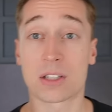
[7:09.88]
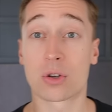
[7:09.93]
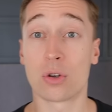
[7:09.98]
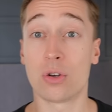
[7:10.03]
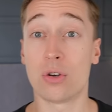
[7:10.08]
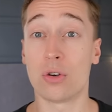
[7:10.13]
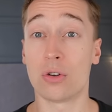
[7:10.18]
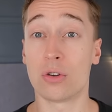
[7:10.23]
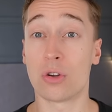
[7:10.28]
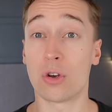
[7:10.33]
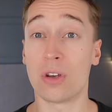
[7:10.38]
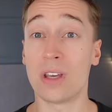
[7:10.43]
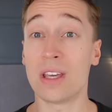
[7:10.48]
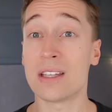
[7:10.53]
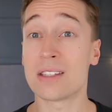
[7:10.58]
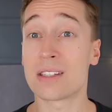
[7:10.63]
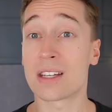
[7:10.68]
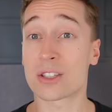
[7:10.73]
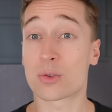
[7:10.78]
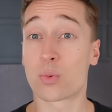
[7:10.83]
But so the
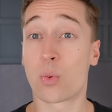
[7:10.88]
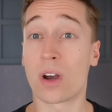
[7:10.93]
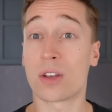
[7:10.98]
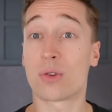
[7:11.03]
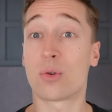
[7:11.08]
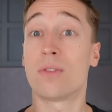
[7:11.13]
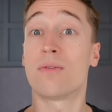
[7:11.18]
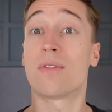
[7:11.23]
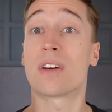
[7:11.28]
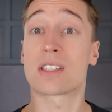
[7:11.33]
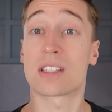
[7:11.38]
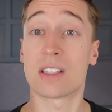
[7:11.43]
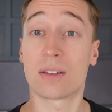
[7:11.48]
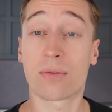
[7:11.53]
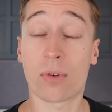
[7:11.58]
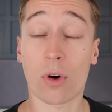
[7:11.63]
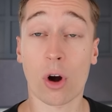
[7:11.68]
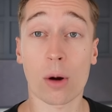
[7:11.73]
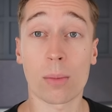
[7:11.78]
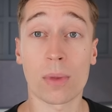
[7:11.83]
easiest way to invest in
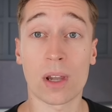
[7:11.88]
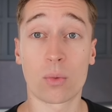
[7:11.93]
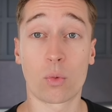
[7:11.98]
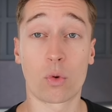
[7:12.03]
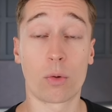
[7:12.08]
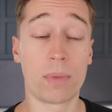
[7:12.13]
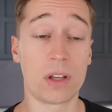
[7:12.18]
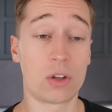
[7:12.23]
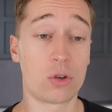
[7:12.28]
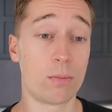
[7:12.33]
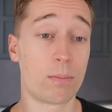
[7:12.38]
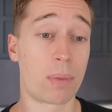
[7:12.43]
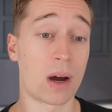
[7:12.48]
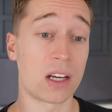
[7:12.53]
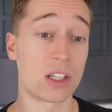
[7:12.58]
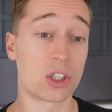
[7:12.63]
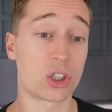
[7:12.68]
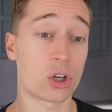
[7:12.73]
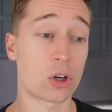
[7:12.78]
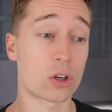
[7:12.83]
farmland would be to
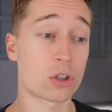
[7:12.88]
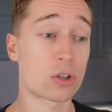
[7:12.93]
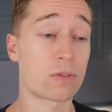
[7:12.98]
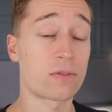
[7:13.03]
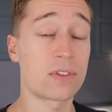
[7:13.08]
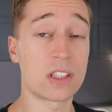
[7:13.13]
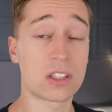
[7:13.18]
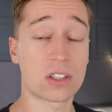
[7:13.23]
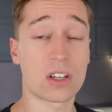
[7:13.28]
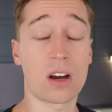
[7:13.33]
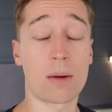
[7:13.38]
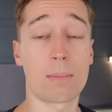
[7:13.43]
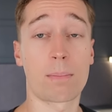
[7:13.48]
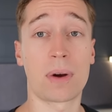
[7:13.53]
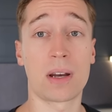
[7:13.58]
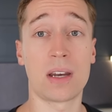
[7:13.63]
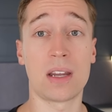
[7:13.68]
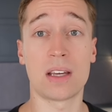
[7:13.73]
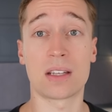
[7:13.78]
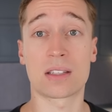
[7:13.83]
buy shares of these
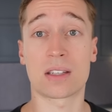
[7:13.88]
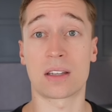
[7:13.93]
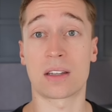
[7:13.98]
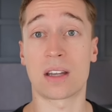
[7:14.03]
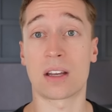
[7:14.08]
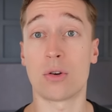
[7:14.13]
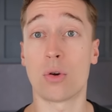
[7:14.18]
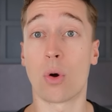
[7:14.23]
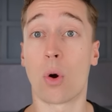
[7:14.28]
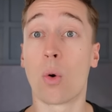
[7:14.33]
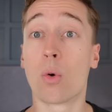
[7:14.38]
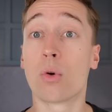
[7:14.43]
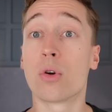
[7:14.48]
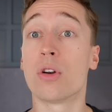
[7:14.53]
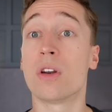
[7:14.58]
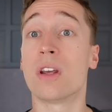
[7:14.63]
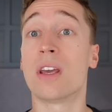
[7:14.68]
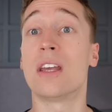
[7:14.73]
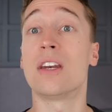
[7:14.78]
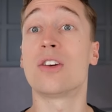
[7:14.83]
companies, and then you own
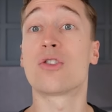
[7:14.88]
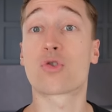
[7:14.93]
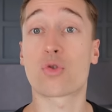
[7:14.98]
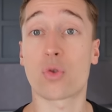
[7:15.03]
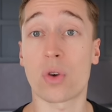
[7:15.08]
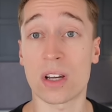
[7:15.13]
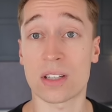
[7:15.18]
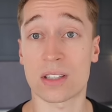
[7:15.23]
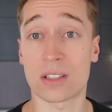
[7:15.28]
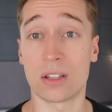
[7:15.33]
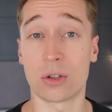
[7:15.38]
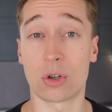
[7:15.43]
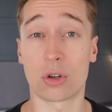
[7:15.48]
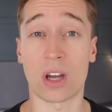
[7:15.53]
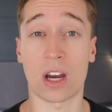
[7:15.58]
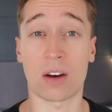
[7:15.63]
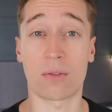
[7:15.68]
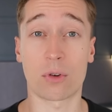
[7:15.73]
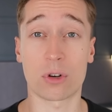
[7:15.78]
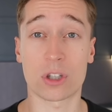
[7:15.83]
an interest in the
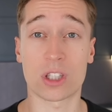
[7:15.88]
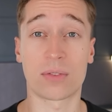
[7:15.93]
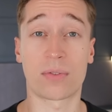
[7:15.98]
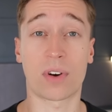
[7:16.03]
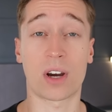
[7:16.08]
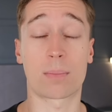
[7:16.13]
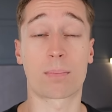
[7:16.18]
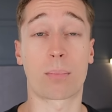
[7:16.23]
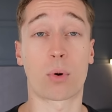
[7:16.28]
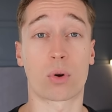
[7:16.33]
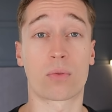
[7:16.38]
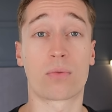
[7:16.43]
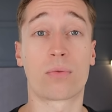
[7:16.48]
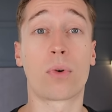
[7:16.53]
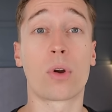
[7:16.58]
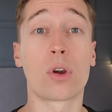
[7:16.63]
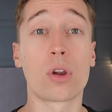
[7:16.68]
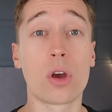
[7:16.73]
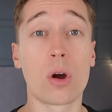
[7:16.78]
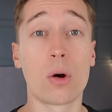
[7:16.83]
diversified
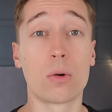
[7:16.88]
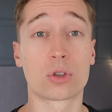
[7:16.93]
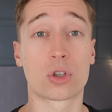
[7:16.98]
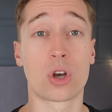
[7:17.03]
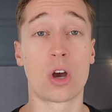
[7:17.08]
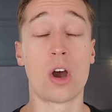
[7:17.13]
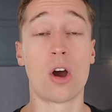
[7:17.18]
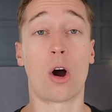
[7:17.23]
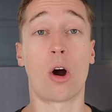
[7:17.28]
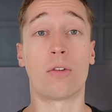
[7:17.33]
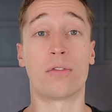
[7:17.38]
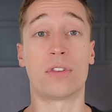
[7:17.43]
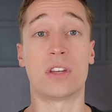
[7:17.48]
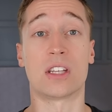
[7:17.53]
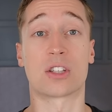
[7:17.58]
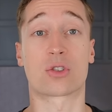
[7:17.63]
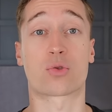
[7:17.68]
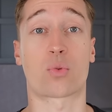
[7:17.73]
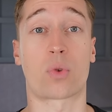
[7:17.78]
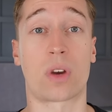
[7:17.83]
portfolios of
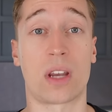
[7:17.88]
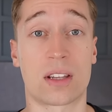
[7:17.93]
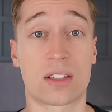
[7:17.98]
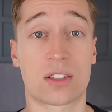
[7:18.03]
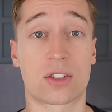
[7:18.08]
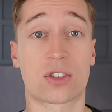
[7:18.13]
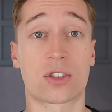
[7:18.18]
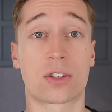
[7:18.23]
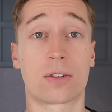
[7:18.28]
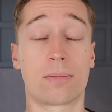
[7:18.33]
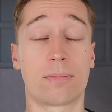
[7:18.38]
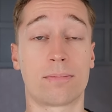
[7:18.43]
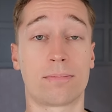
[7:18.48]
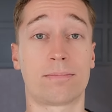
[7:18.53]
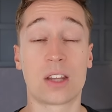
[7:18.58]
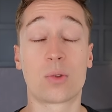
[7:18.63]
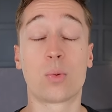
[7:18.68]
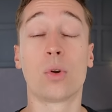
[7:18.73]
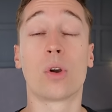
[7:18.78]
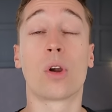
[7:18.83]
these REITs.
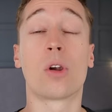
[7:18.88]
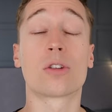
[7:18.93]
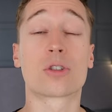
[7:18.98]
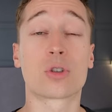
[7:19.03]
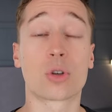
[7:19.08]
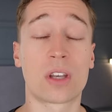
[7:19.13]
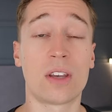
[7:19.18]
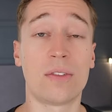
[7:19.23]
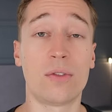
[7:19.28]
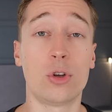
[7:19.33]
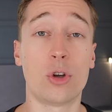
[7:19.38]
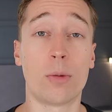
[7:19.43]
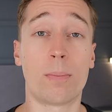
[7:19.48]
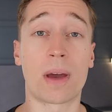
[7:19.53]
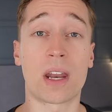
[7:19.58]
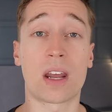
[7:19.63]
It will also give you the